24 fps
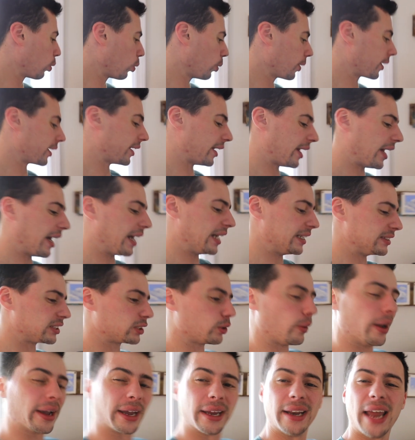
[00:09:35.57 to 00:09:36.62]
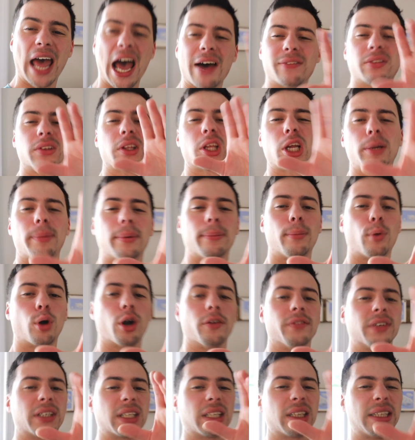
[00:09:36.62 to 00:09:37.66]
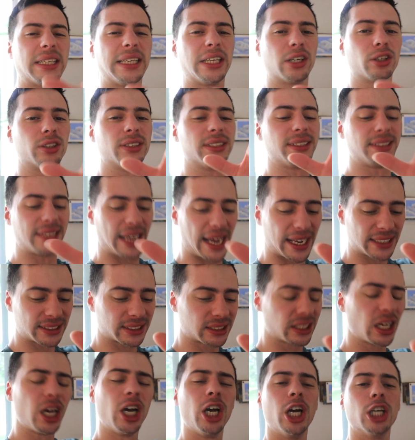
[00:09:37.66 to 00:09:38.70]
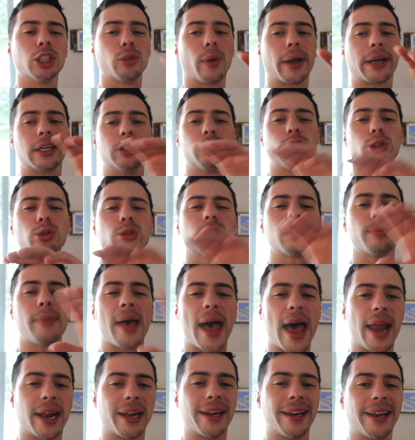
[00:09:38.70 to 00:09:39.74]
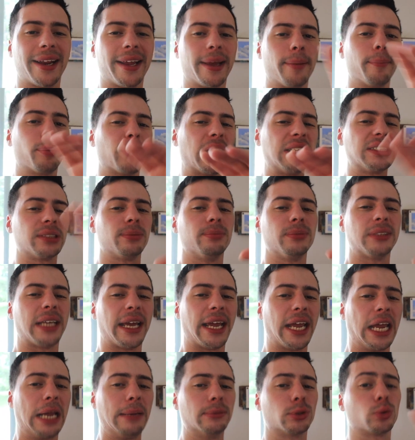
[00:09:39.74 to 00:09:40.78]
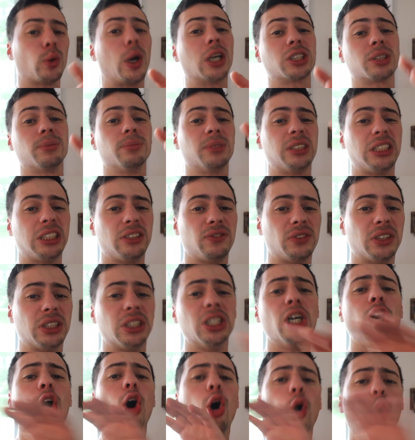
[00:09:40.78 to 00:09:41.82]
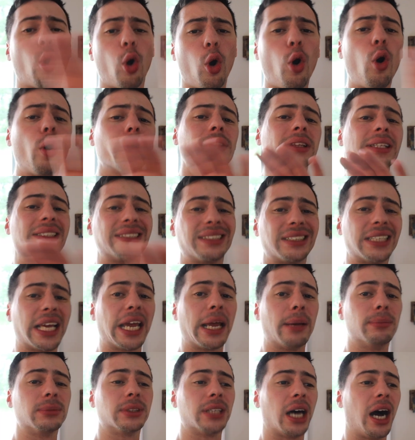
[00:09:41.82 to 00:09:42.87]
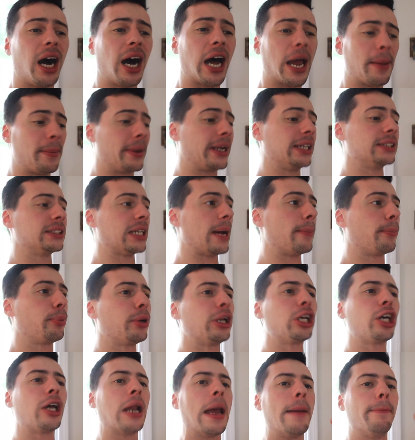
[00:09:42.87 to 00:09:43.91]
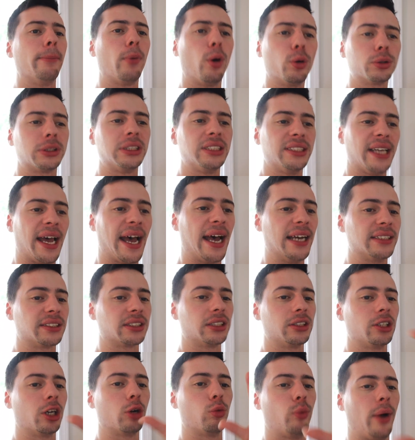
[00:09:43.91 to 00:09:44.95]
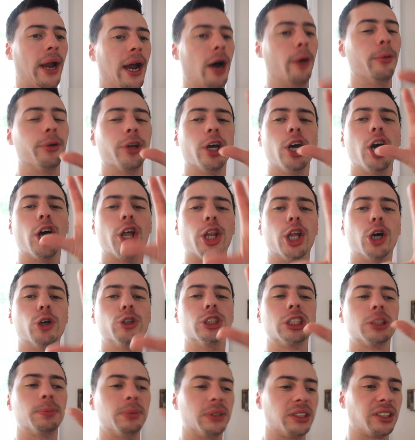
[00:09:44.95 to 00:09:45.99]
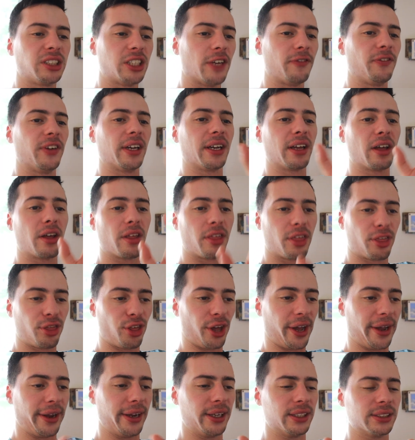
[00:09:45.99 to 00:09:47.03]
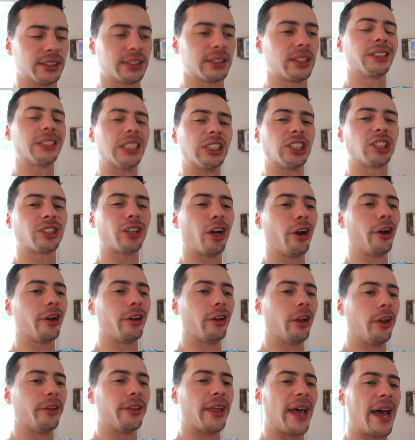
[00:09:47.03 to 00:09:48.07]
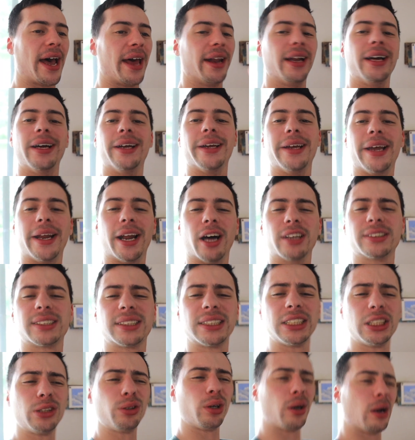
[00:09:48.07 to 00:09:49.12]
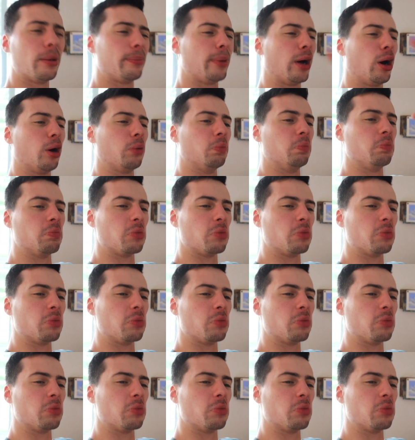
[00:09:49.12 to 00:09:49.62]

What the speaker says: organized so I can have a little bit more of a cleaner desk so I can do some editing, play some games, watch some TV all at the same time because I'm pretty good at multitasking around those specific things. Let's get started on that. And I'll see you in about